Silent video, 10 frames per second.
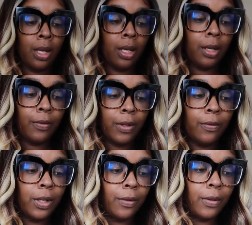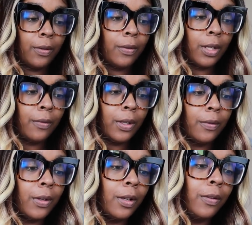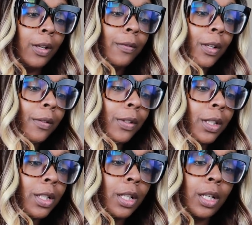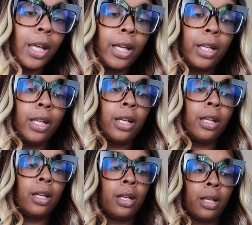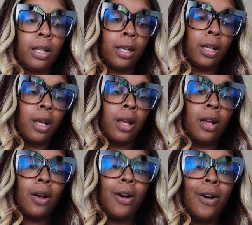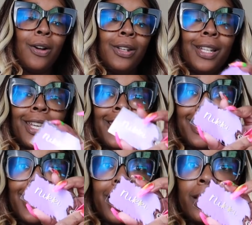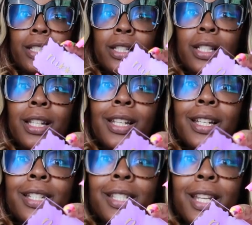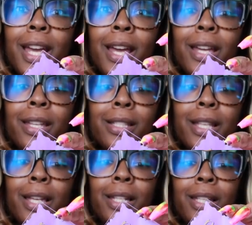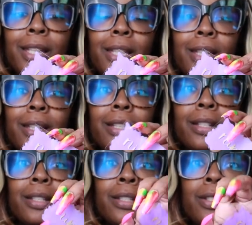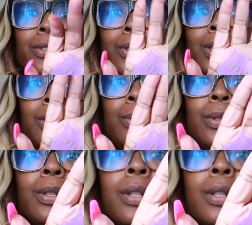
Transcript: Love, love, love, love, love, love, love, love, love this young lady. Oh, look at it. Like, is this a luggage tag? It's a Nikki. Too cute.